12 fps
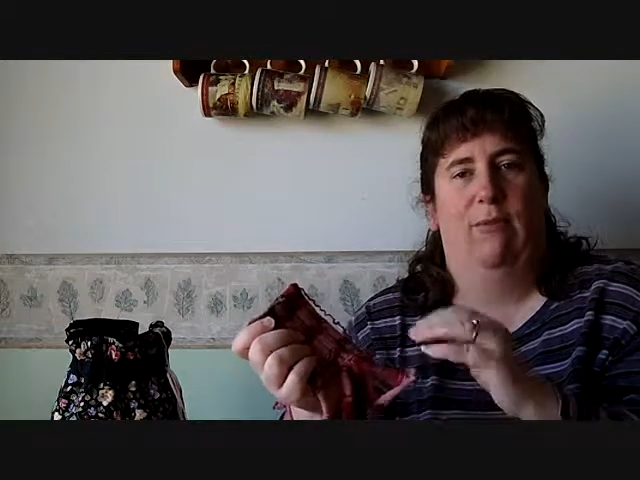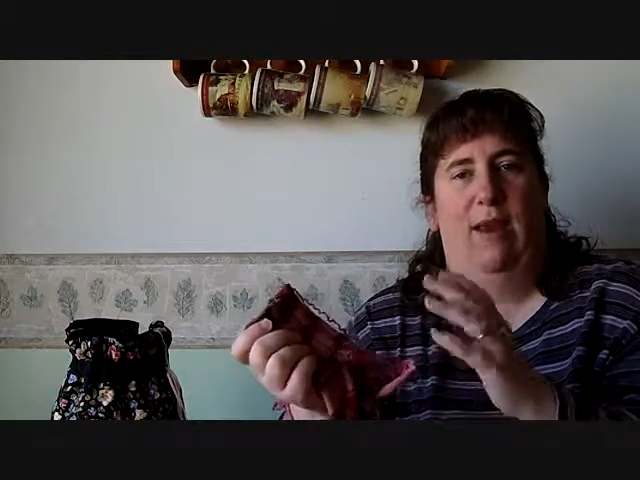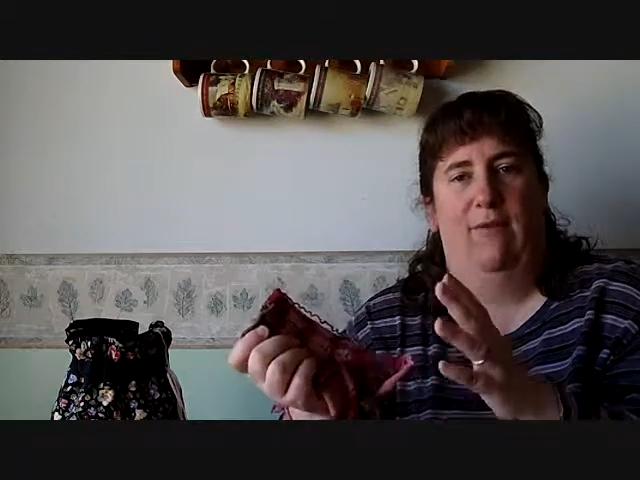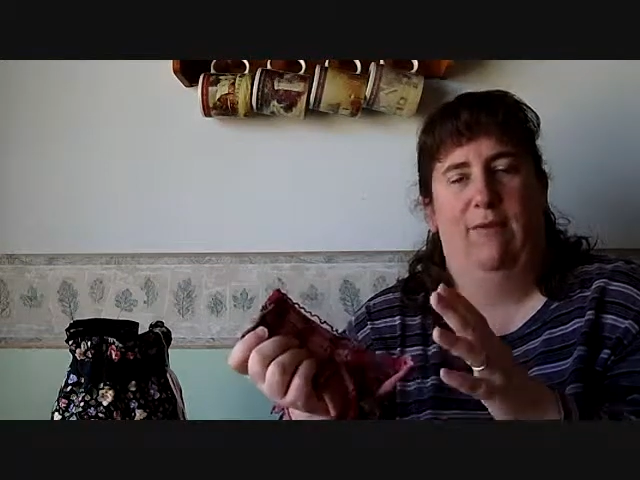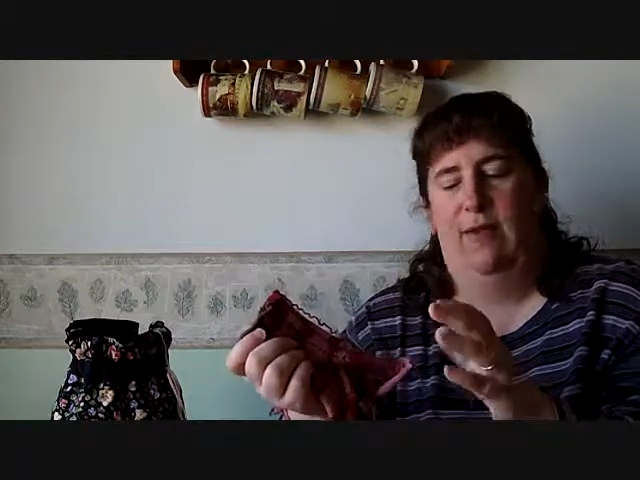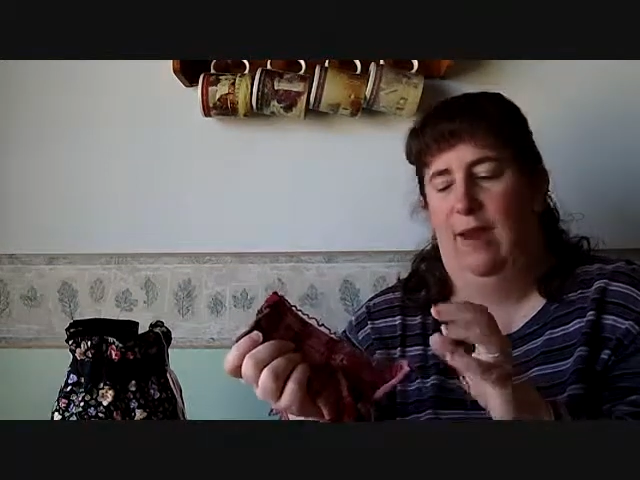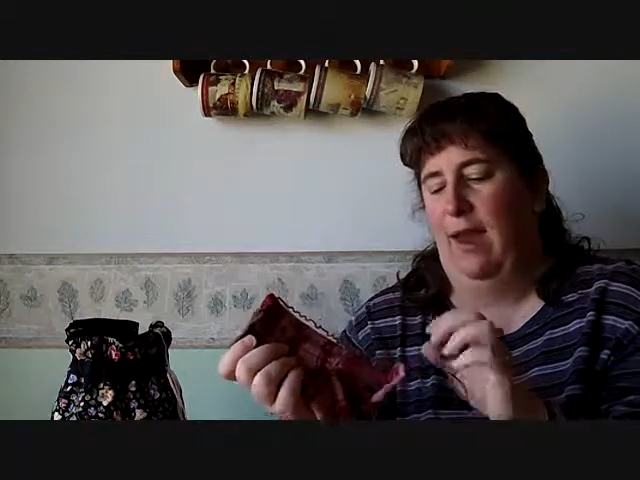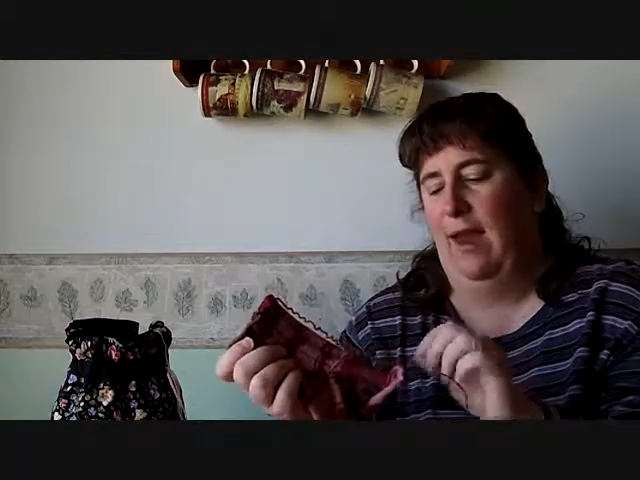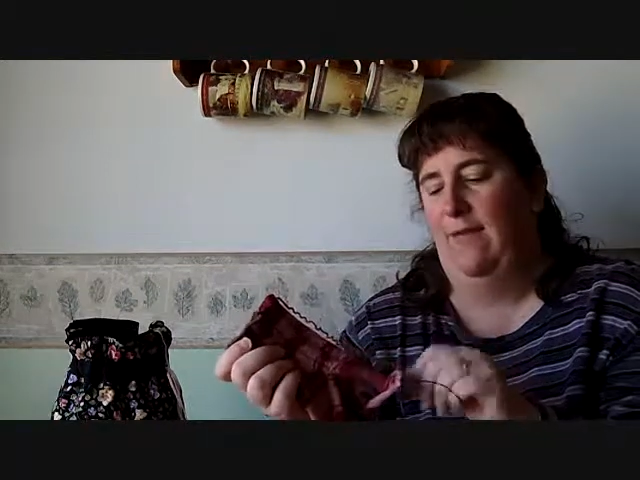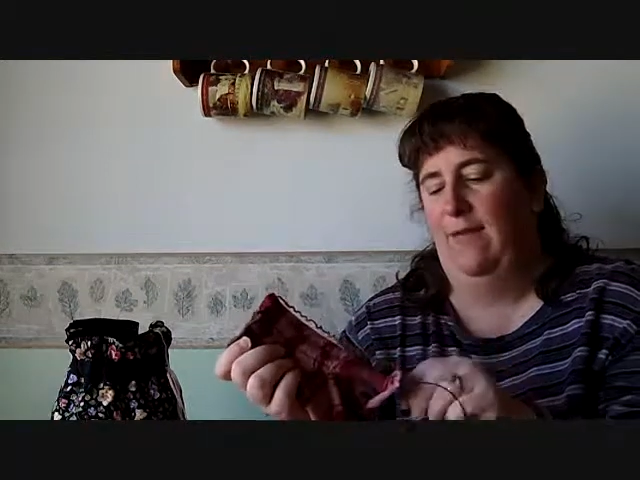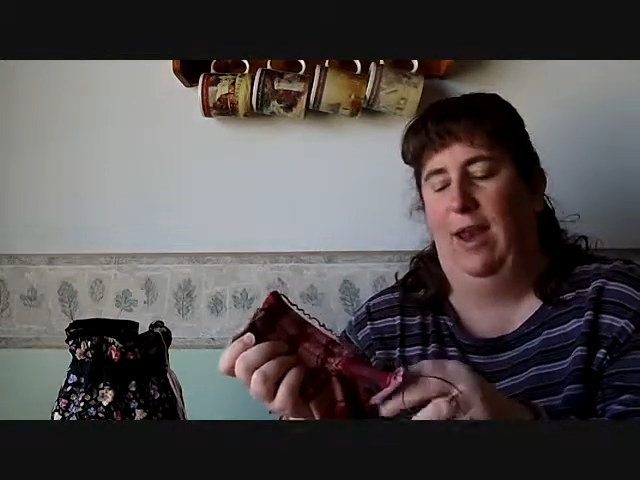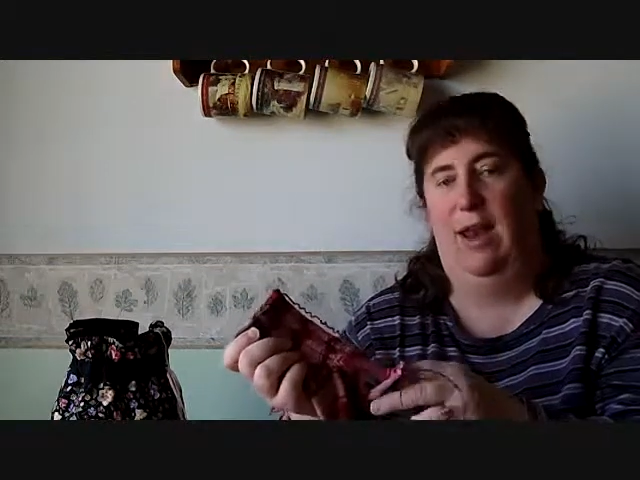Thankfully, I
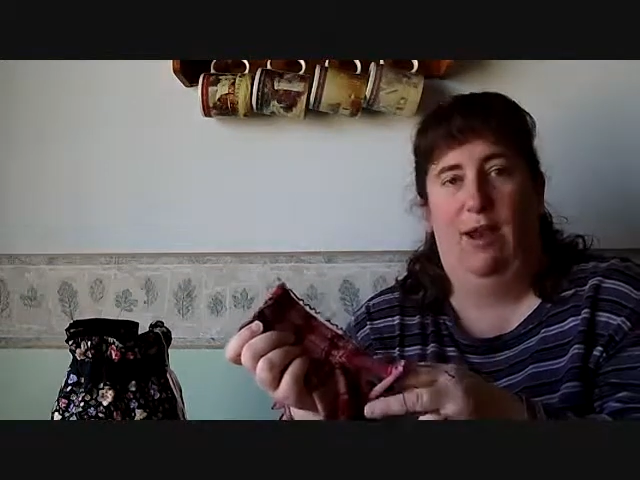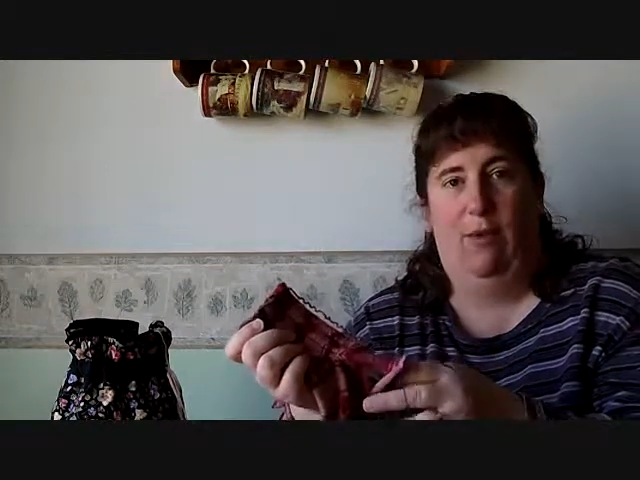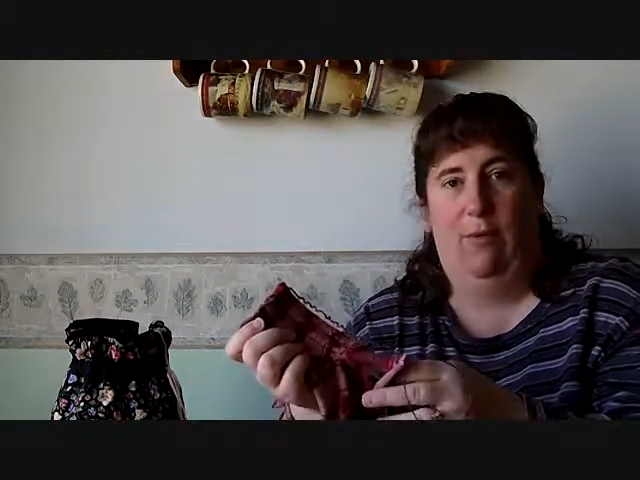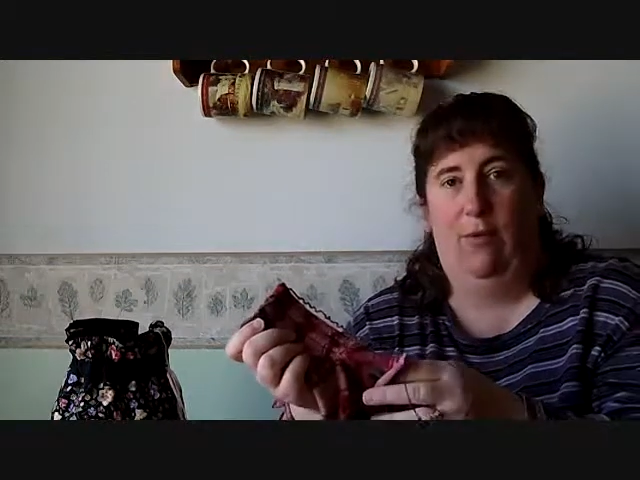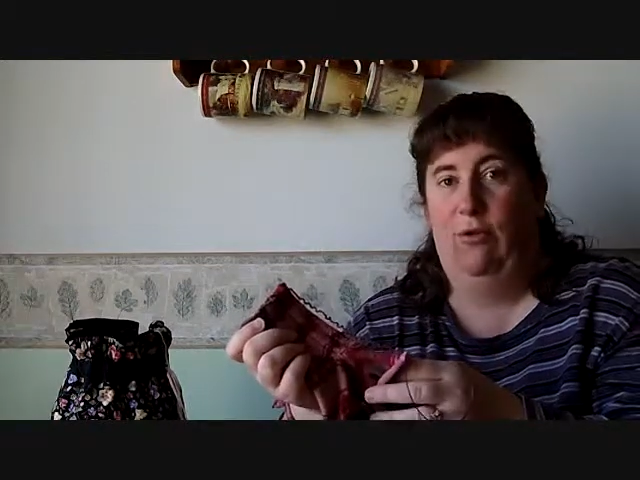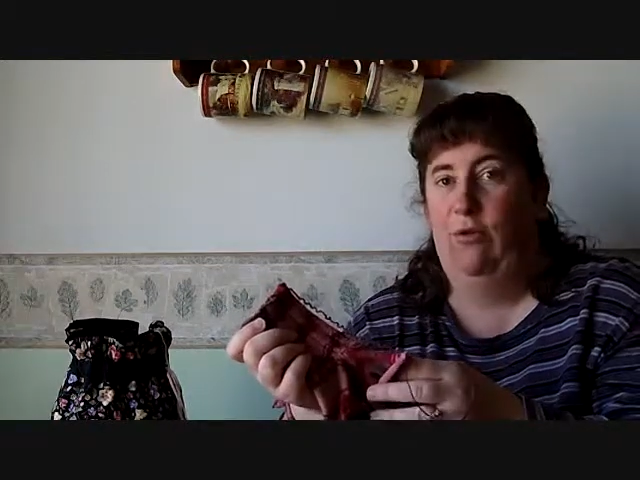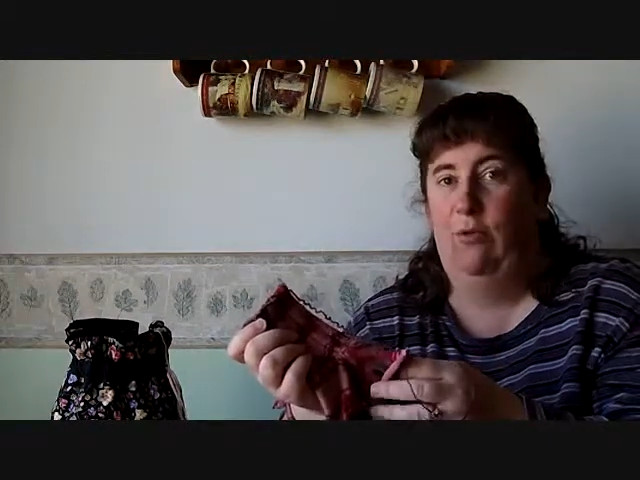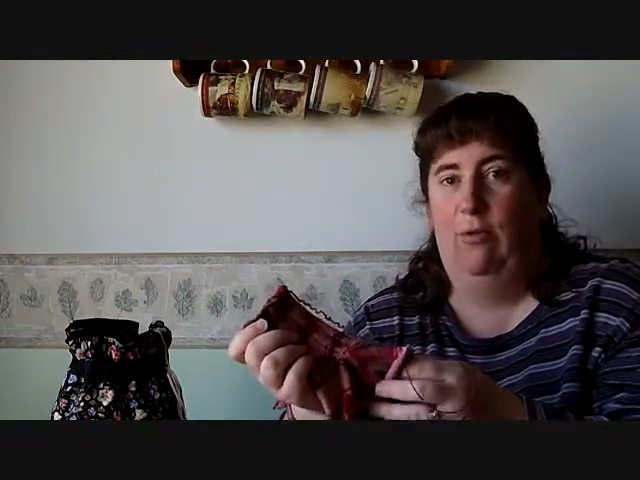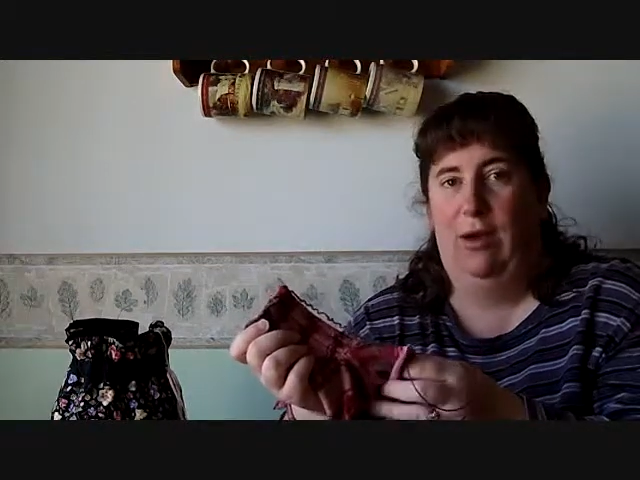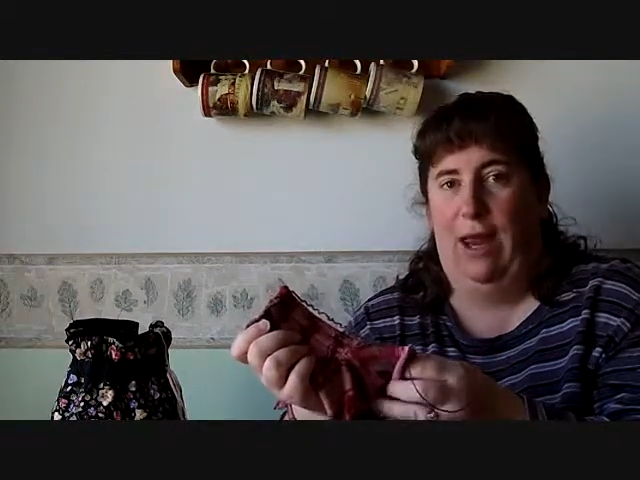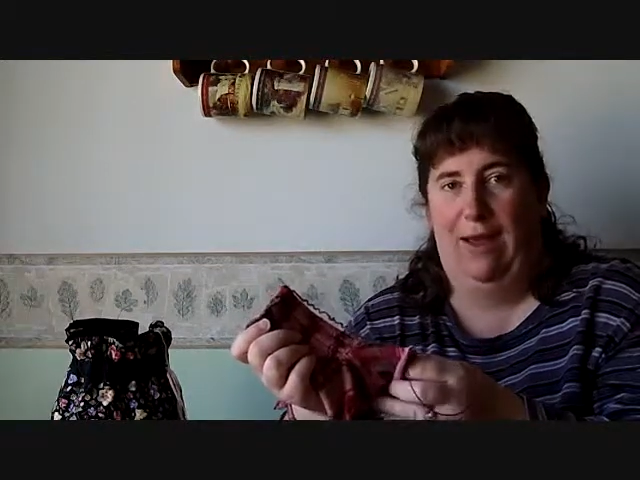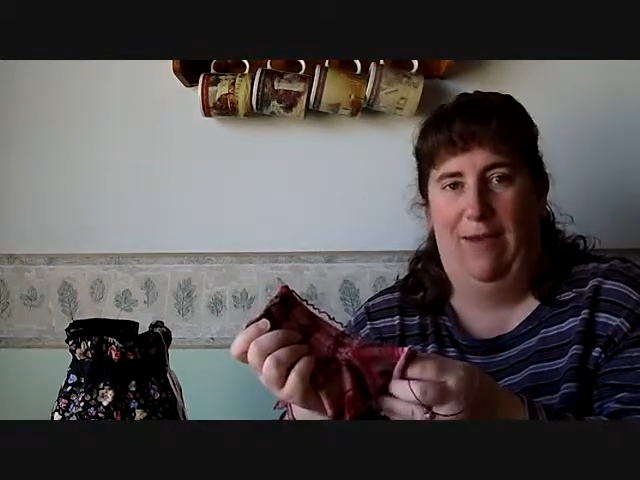have an 8-year-old who
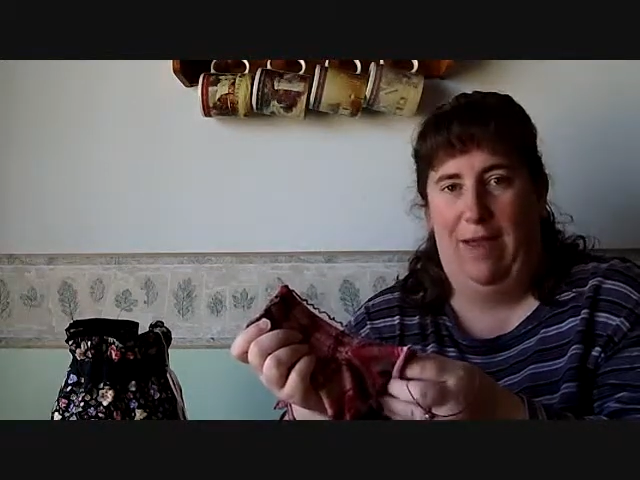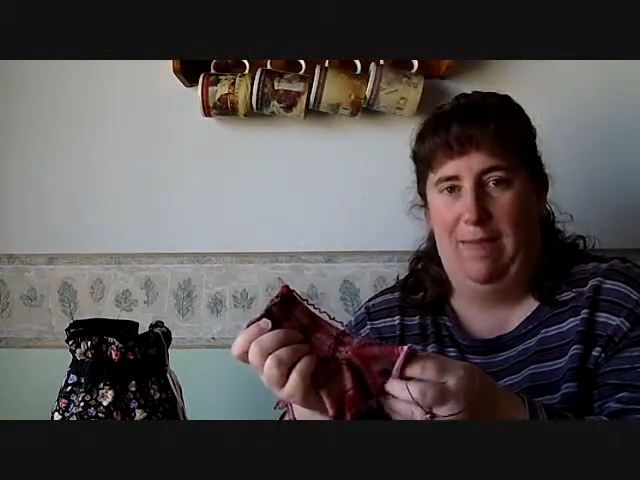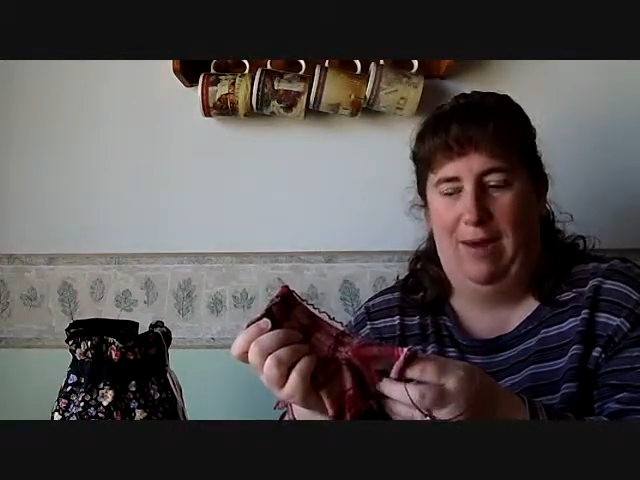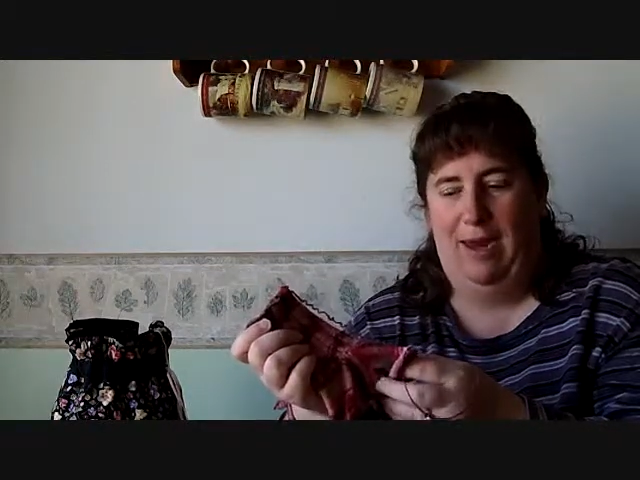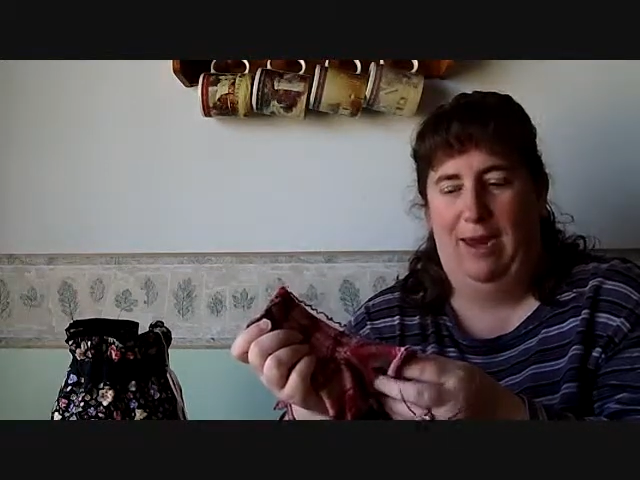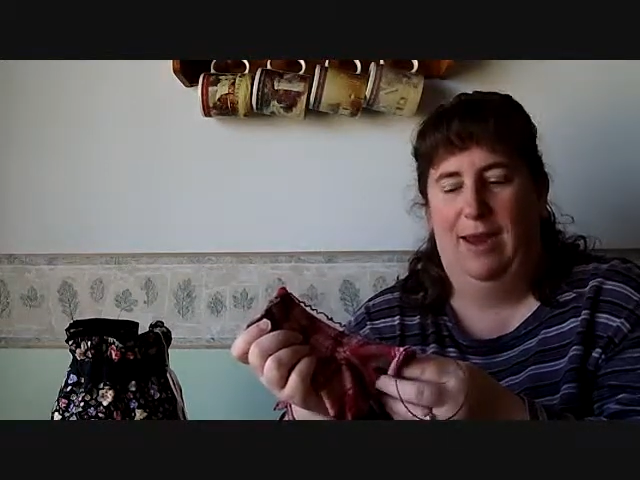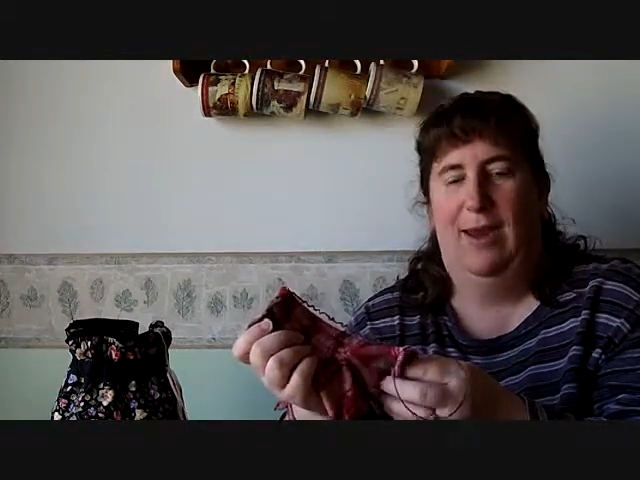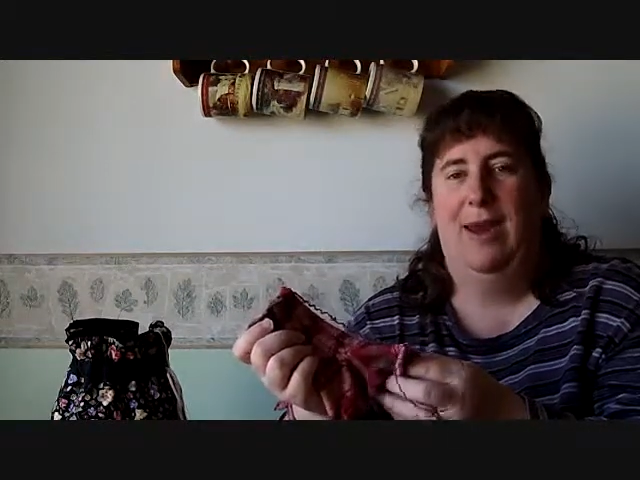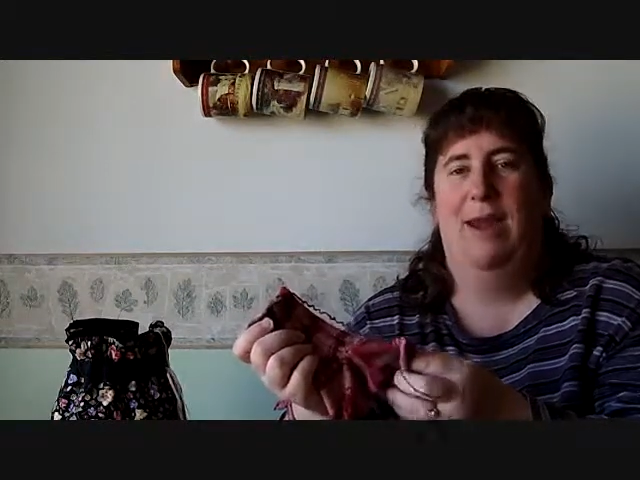will not let me